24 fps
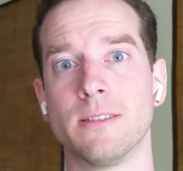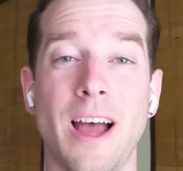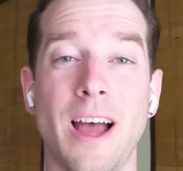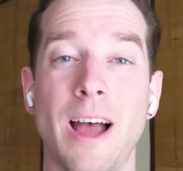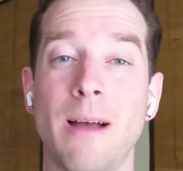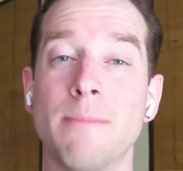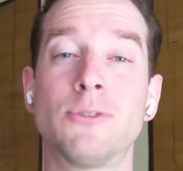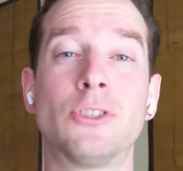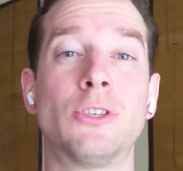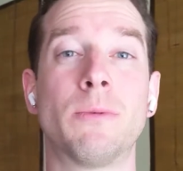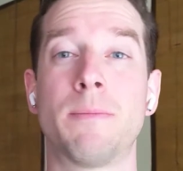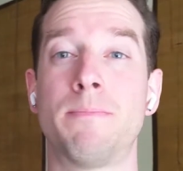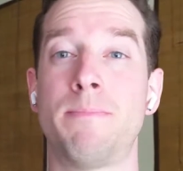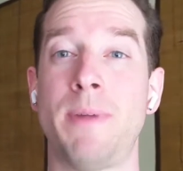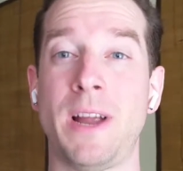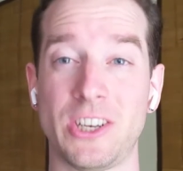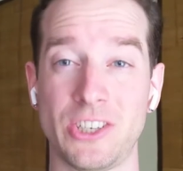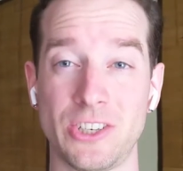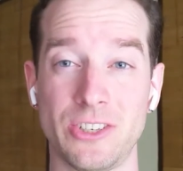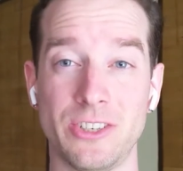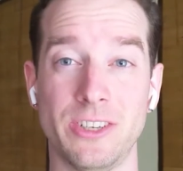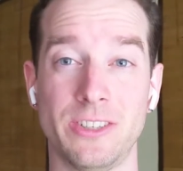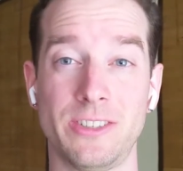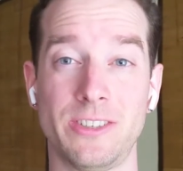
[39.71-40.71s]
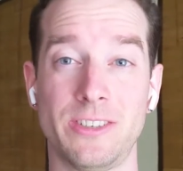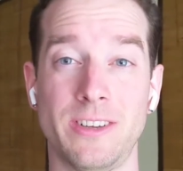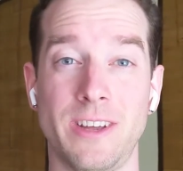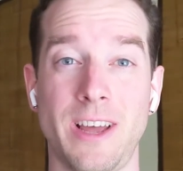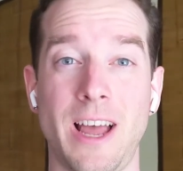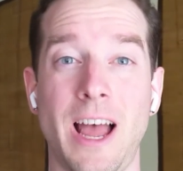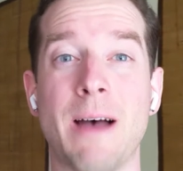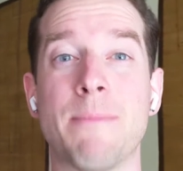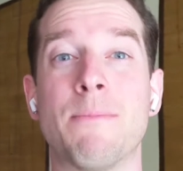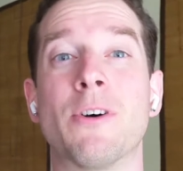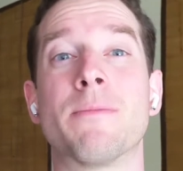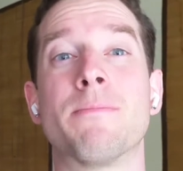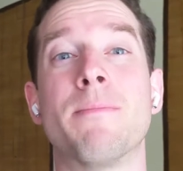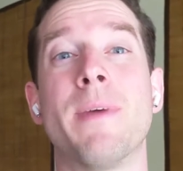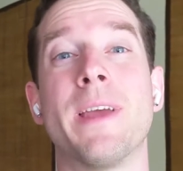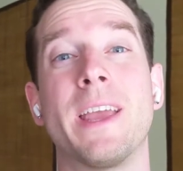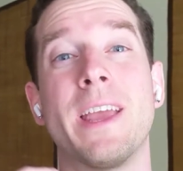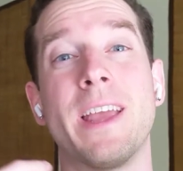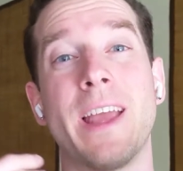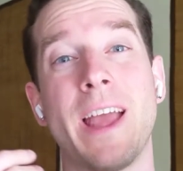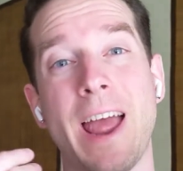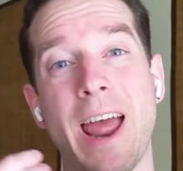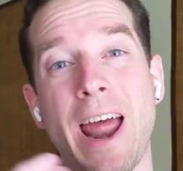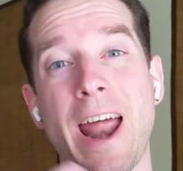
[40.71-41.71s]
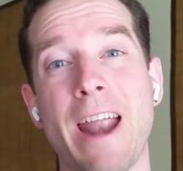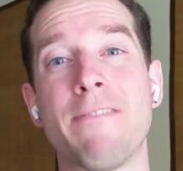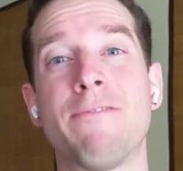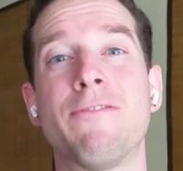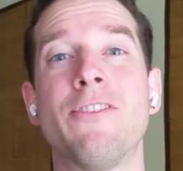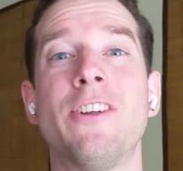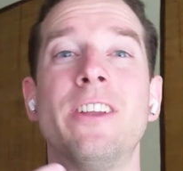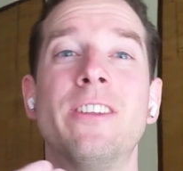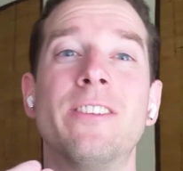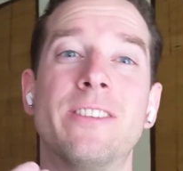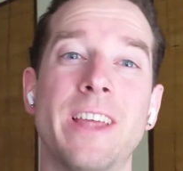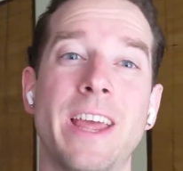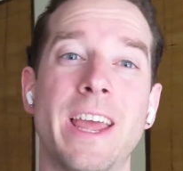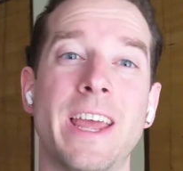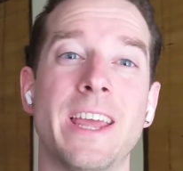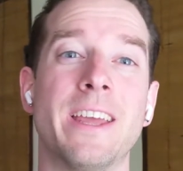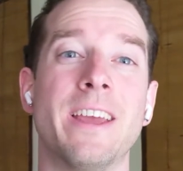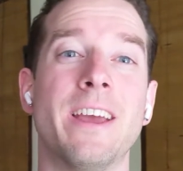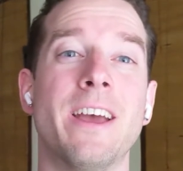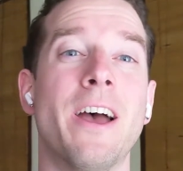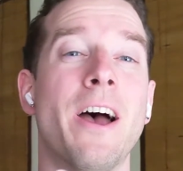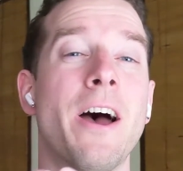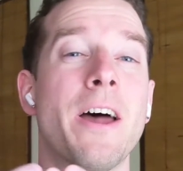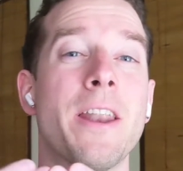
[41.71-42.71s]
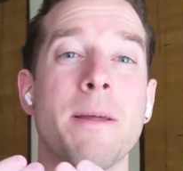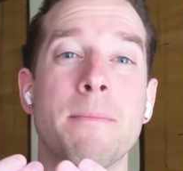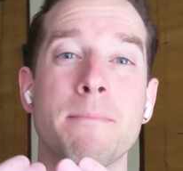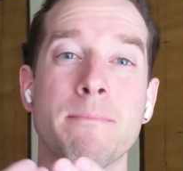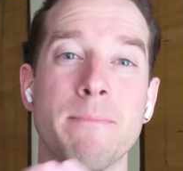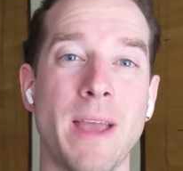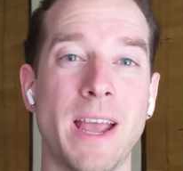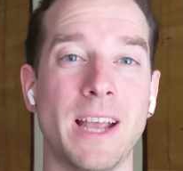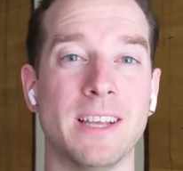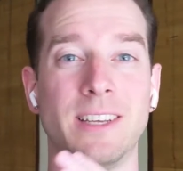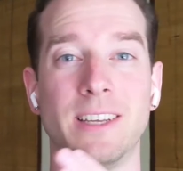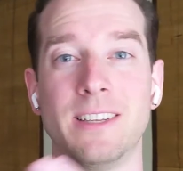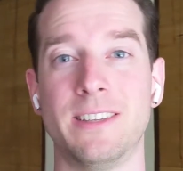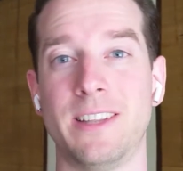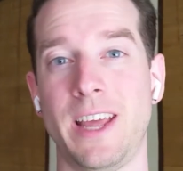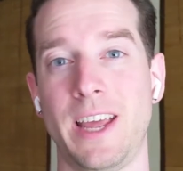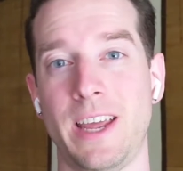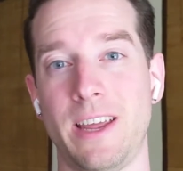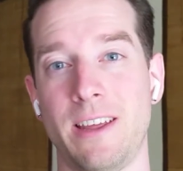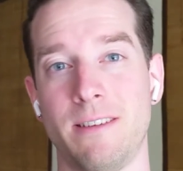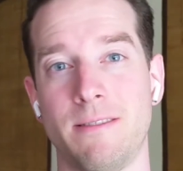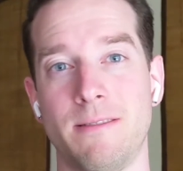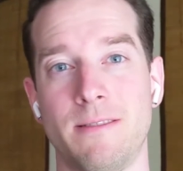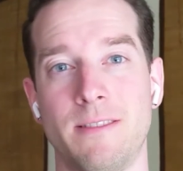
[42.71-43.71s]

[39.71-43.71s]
I'm super passionate about making every day an amazing day.